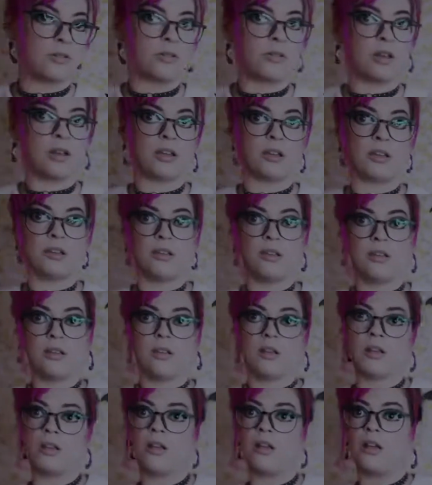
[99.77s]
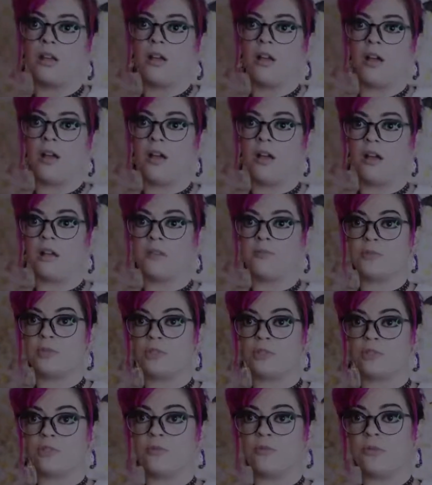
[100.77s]
okay, I'm
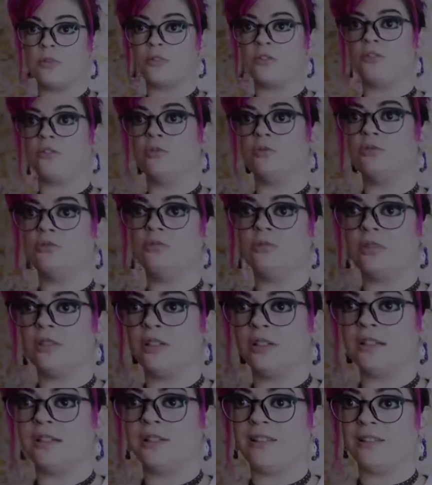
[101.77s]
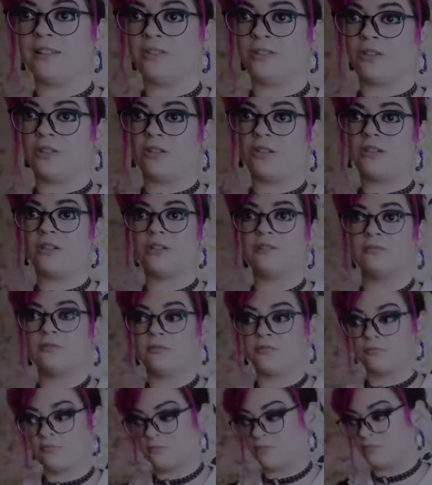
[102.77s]
just going to eat this
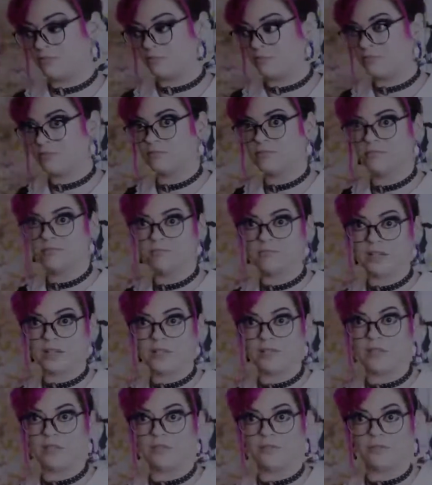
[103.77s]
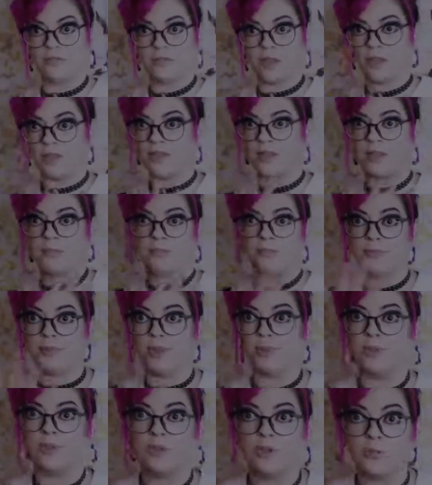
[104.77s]
myself and then
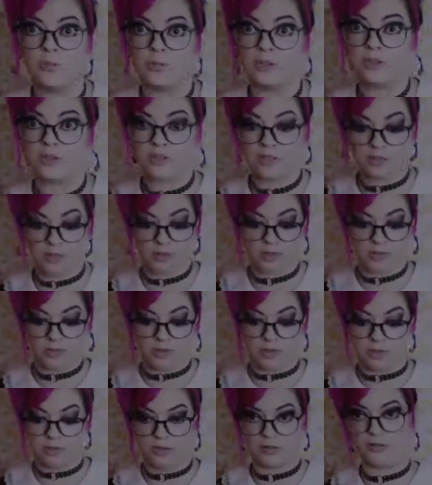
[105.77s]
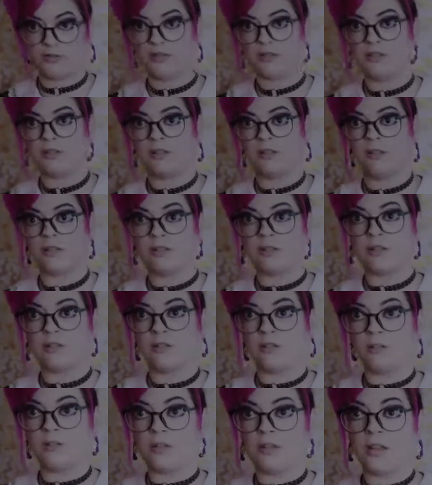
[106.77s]
there'll be no more discussion about it.
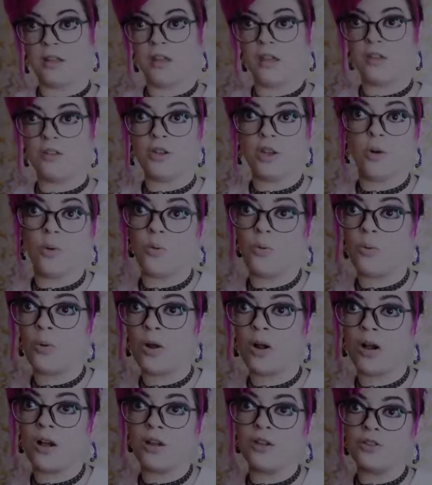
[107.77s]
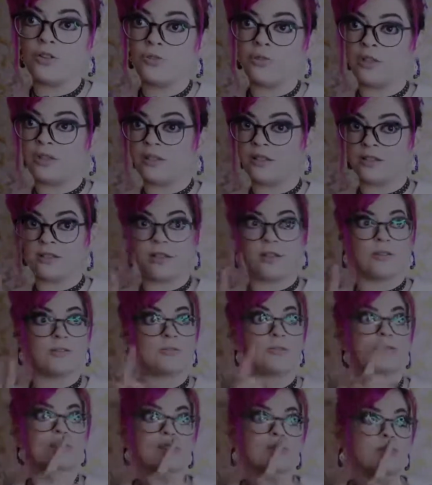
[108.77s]
And no, you can't, no.
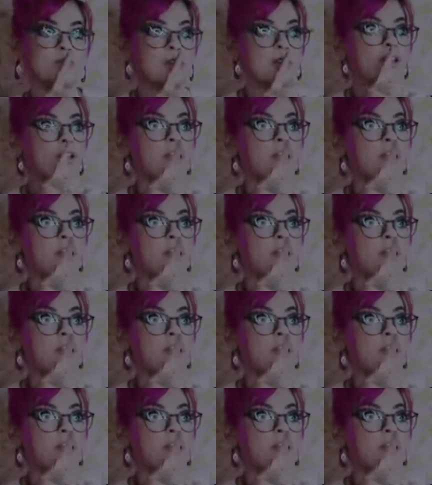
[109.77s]
Shh